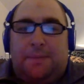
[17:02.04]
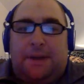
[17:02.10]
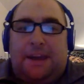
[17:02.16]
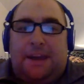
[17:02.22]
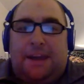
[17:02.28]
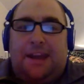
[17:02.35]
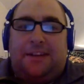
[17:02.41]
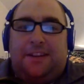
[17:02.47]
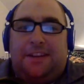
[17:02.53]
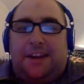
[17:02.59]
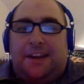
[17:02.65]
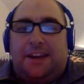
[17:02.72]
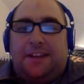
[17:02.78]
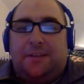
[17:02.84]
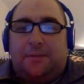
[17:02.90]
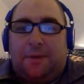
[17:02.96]
Bay
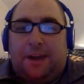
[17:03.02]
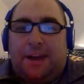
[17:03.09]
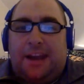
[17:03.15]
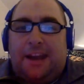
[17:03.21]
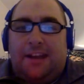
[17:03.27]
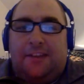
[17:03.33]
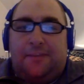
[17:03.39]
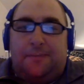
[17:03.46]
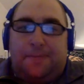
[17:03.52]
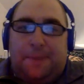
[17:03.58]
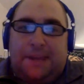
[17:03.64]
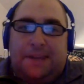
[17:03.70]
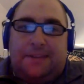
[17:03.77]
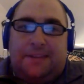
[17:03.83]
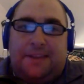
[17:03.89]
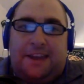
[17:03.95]
today, the Rays
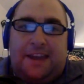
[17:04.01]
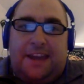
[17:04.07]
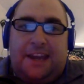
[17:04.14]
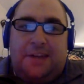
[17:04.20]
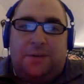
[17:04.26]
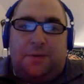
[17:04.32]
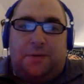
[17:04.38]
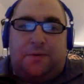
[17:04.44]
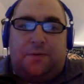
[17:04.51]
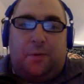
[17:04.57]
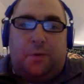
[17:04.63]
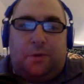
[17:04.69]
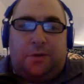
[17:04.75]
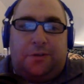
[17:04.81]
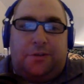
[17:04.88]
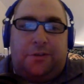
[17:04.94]
beat the Angels
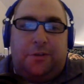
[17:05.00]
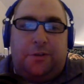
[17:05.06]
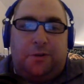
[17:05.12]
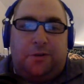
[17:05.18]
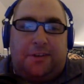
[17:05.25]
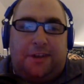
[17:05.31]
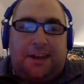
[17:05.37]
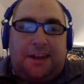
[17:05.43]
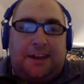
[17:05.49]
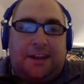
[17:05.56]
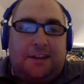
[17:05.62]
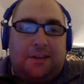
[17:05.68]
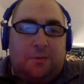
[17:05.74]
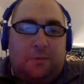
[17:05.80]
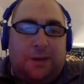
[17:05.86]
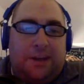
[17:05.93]
4-2,
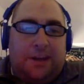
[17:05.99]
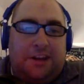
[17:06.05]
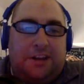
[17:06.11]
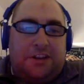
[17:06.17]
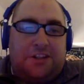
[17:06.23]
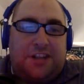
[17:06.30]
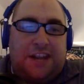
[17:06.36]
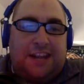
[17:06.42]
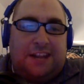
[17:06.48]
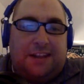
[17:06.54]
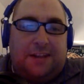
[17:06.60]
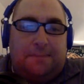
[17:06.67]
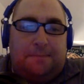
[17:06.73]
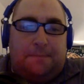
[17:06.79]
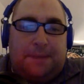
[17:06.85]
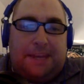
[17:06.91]
taking the win.
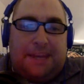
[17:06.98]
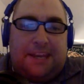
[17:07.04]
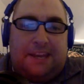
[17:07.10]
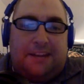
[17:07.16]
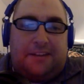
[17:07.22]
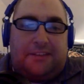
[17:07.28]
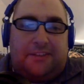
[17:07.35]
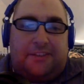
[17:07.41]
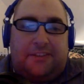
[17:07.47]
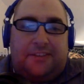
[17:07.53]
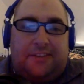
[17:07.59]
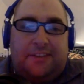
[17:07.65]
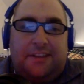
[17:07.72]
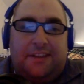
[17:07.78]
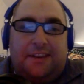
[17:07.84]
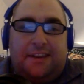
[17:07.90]
Jalen
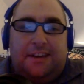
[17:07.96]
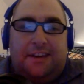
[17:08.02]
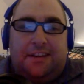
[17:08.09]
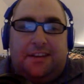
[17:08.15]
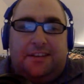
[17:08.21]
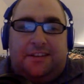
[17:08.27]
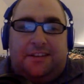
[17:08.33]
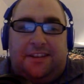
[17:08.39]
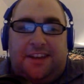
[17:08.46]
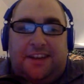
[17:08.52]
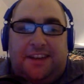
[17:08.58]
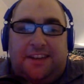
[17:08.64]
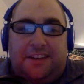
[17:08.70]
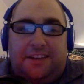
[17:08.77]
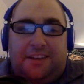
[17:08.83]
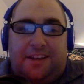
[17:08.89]
Beeks
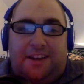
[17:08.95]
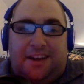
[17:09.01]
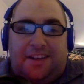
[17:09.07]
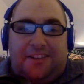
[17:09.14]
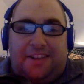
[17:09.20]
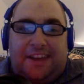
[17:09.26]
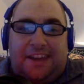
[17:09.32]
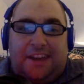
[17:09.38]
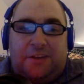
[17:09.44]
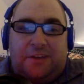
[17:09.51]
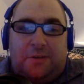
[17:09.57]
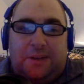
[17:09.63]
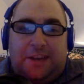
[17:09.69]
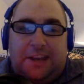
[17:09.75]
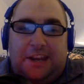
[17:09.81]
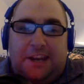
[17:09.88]
taking the loss. Andrew
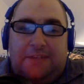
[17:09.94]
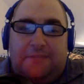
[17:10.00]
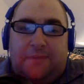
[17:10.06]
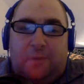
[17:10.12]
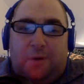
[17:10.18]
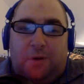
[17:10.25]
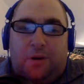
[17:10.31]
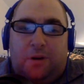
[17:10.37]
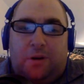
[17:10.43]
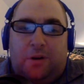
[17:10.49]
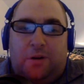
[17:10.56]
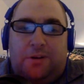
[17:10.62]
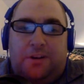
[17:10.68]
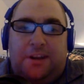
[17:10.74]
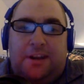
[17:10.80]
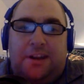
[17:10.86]
Heaney, 4
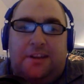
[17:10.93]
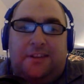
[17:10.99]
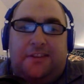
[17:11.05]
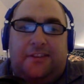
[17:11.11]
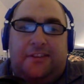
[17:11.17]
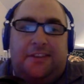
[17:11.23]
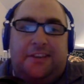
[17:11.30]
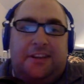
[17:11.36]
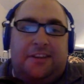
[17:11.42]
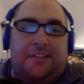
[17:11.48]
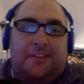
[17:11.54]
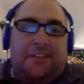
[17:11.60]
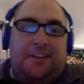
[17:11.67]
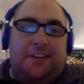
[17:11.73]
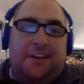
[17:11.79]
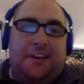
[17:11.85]
earned in 6
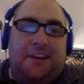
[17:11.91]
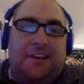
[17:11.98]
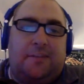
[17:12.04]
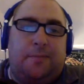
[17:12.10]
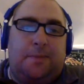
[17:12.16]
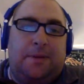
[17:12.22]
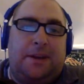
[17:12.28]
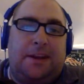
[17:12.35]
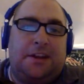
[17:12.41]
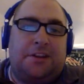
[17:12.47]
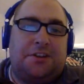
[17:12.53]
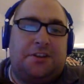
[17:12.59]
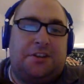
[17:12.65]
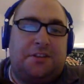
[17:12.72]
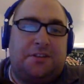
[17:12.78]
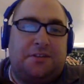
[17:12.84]
innings
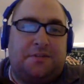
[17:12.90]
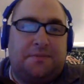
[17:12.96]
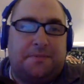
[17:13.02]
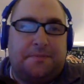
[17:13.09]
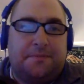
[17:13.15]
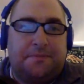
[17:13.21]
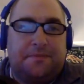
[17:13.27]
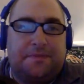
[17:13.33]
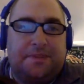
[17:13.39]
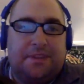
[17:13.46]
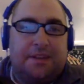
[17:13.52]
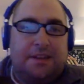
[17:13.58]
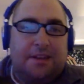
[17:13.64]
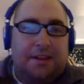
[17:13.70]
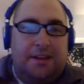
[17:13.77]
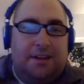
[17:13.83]
pitched.
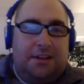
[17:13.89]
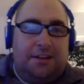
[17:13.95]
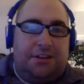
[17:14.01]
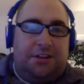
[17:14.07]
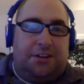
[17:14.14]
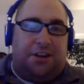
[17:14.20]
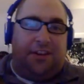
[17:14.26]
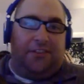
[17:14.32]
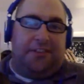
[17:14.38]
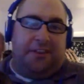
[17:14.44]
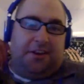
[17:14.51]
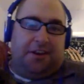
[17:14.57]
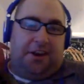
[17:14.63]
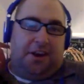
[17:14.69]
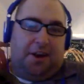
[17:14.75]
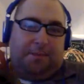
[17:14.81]

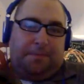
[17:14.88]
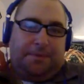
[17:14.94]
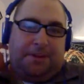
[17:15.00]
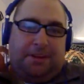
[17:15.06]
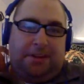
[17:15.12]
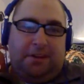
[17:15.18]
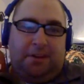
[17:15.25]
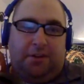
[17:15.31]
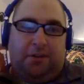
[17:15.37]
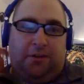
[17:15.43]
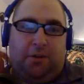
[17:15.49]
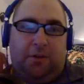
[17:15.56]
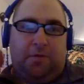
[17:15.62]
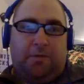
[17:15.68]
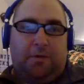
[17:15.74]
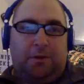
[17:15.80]
Justin Upton,
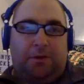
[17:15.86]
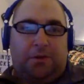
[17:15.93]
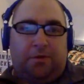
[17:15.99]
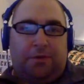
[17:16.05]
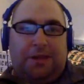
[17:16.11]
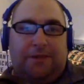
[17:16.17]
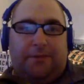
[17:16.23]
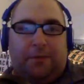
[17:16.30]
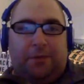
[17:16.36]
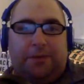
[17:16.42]
2 for 3 for